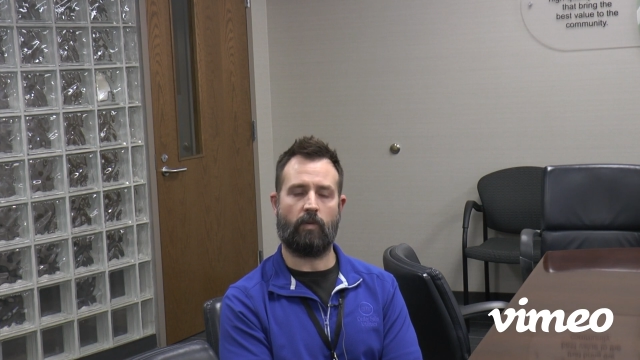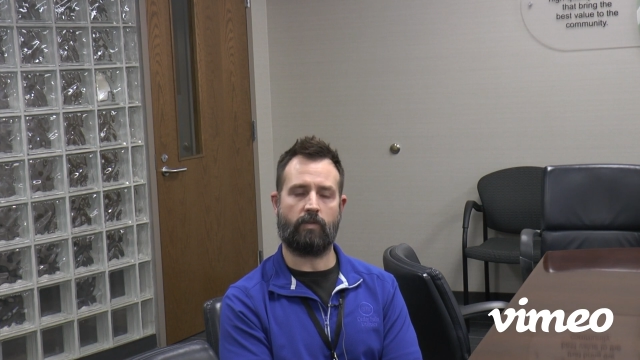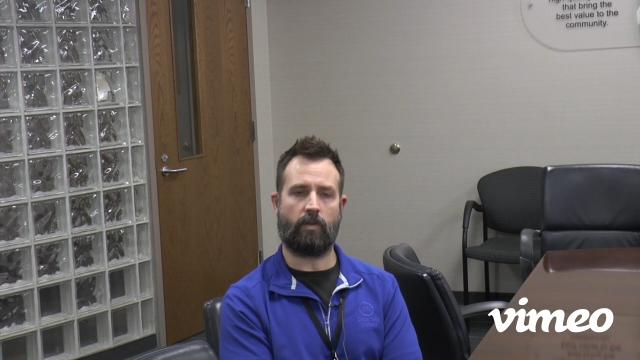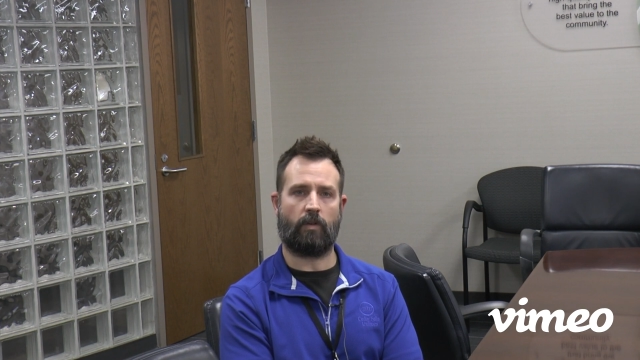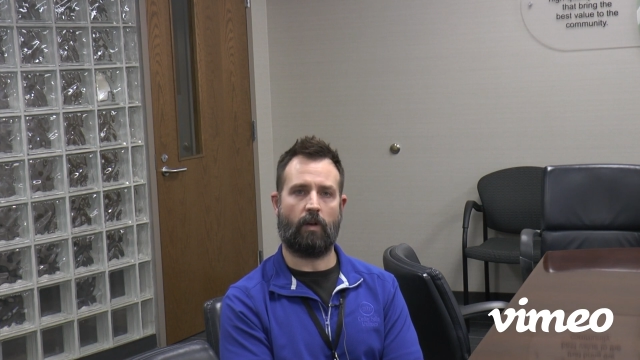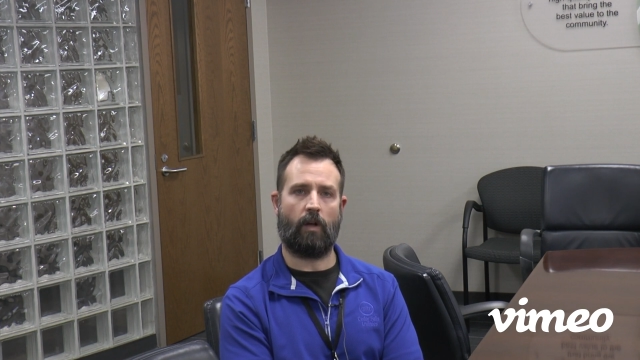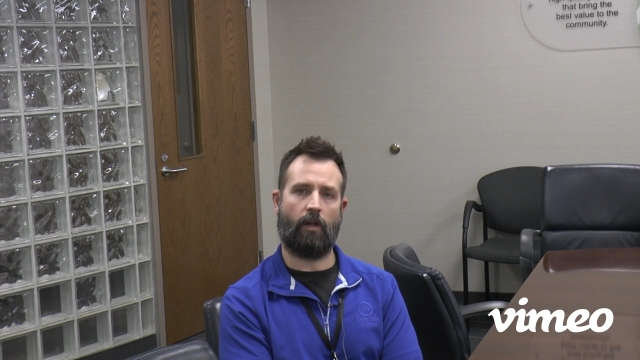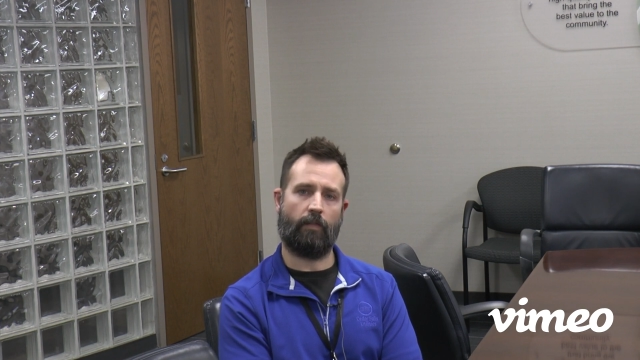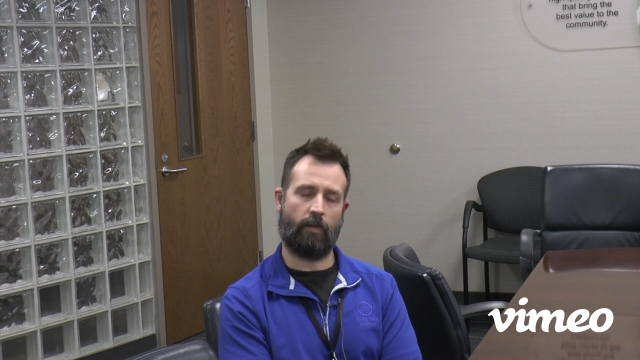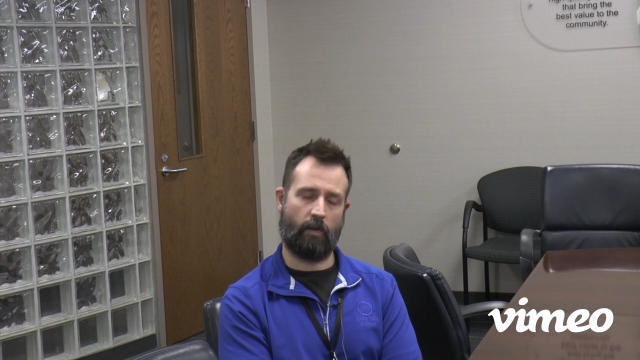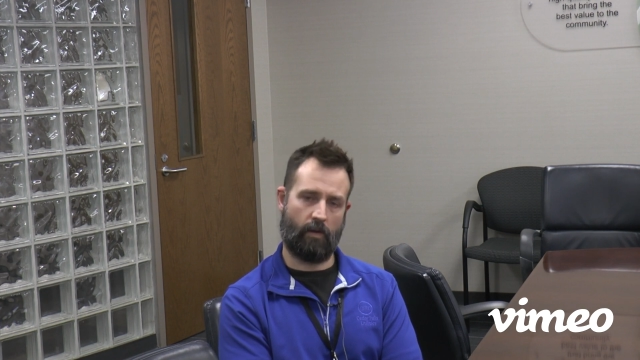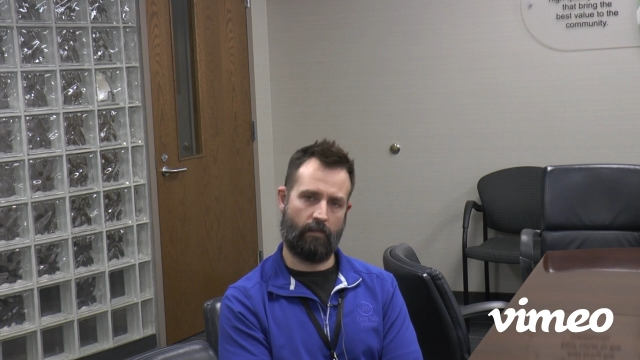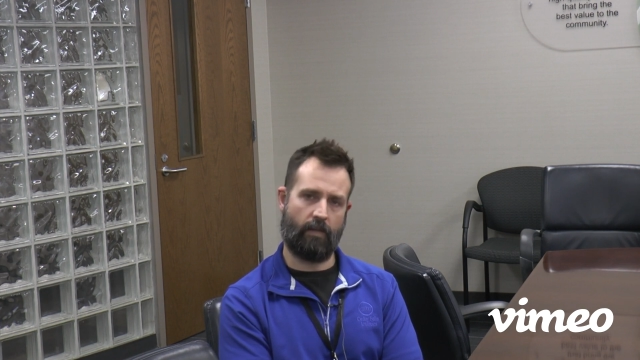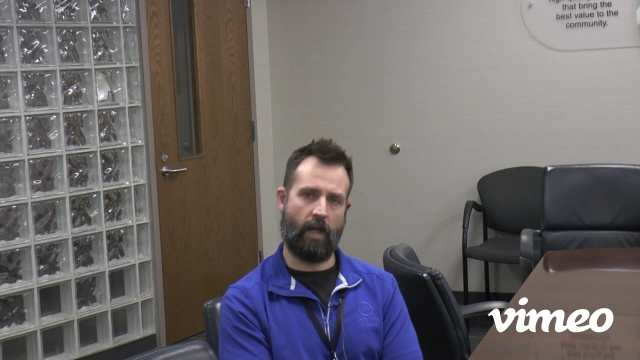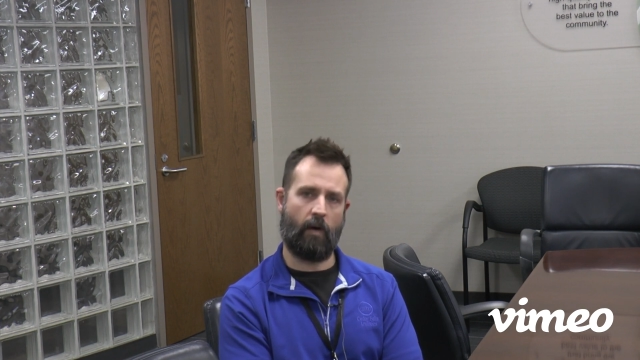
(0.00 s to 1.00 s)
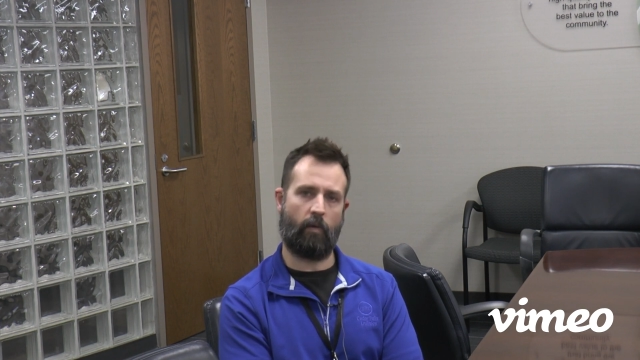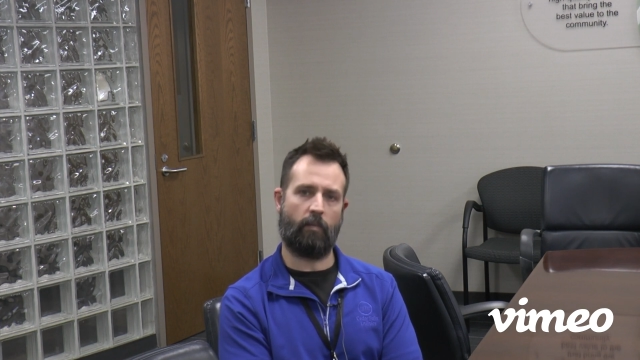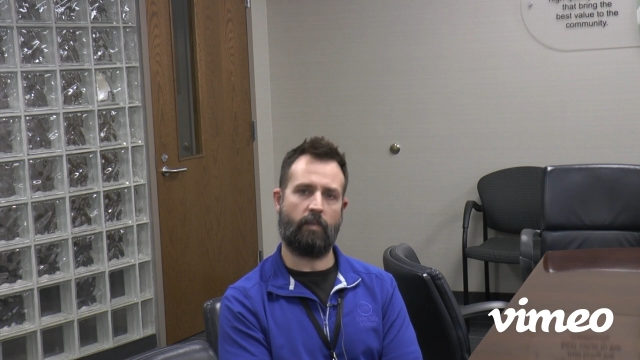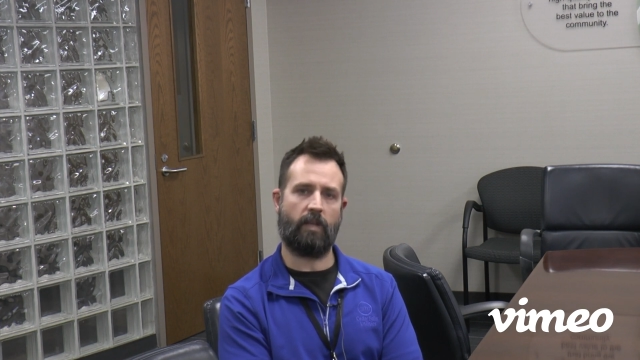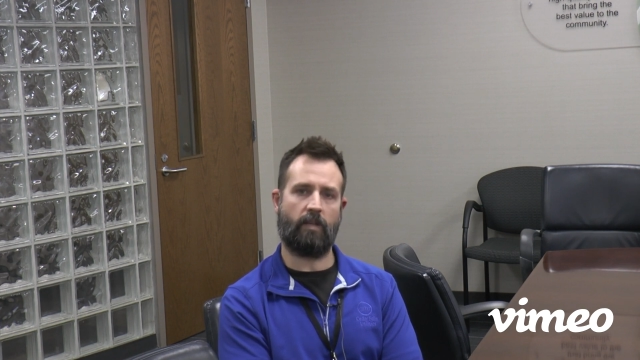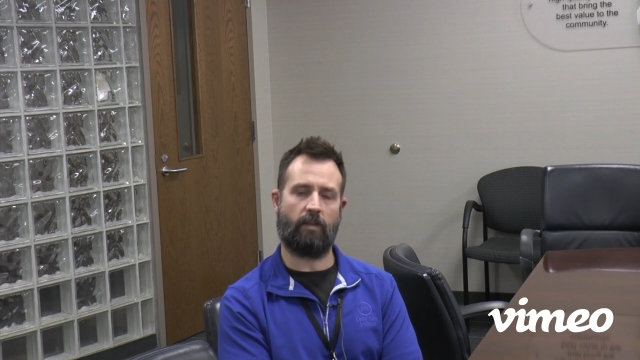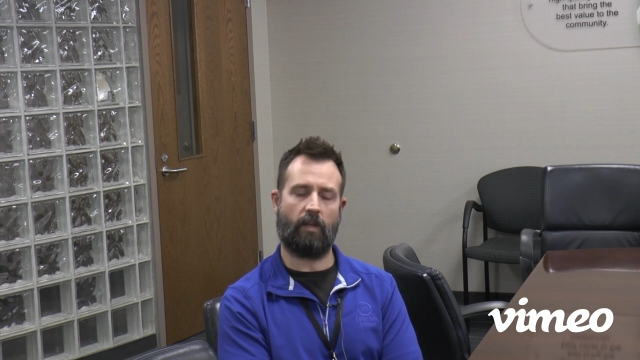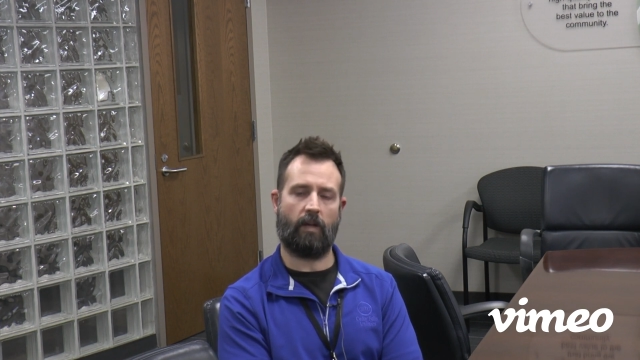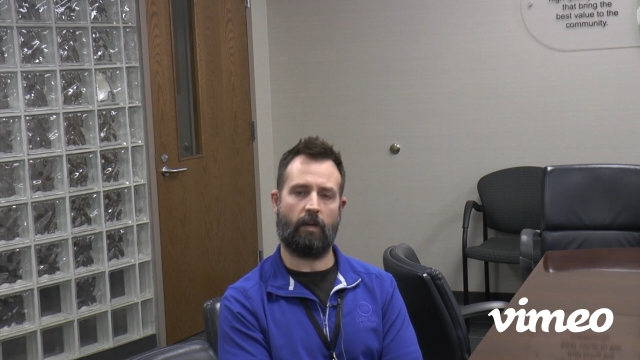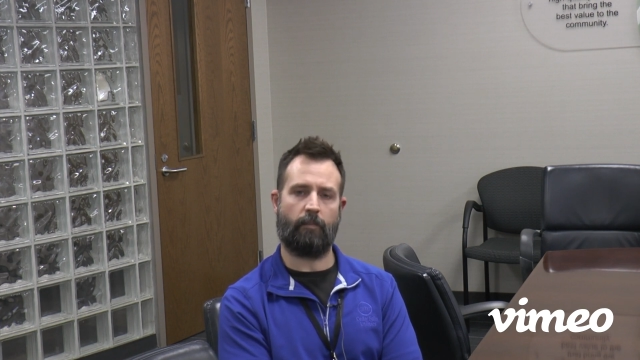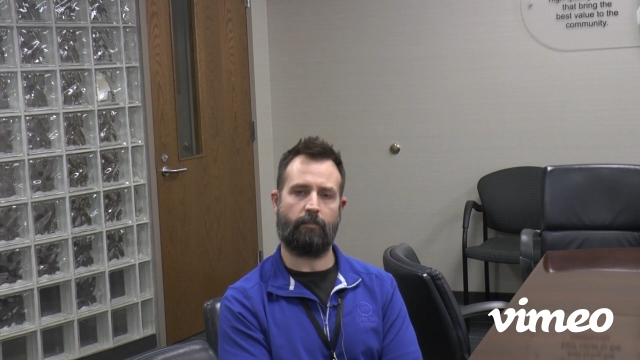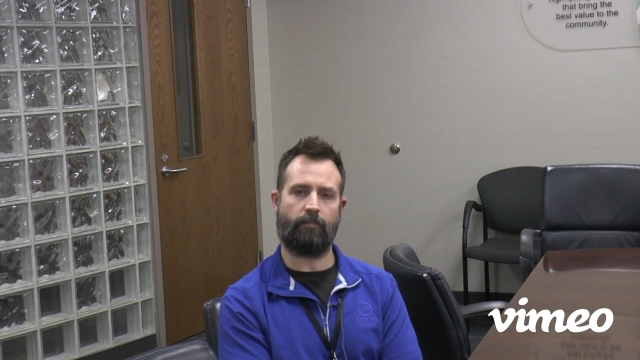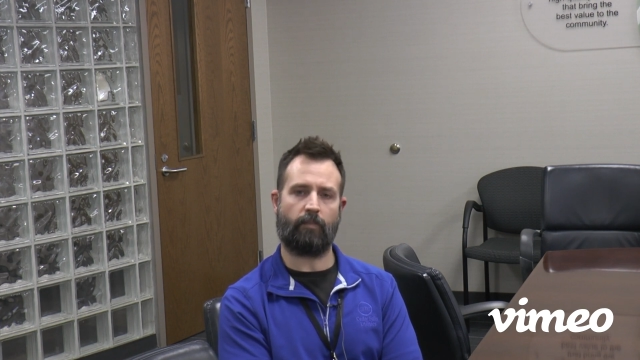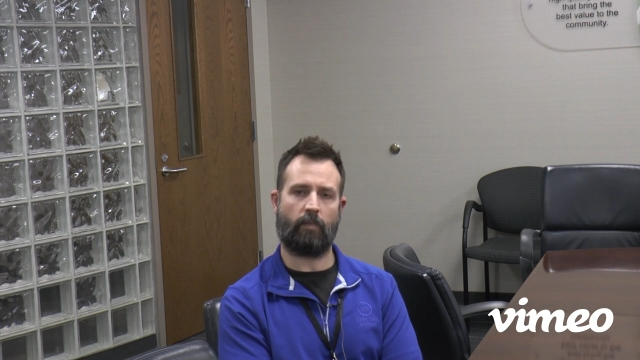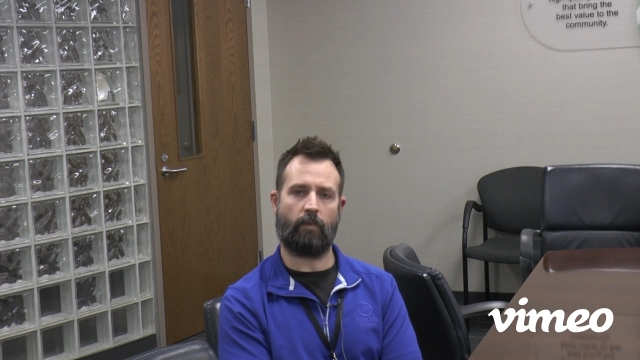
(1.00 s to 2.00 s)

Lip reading: those are that would be the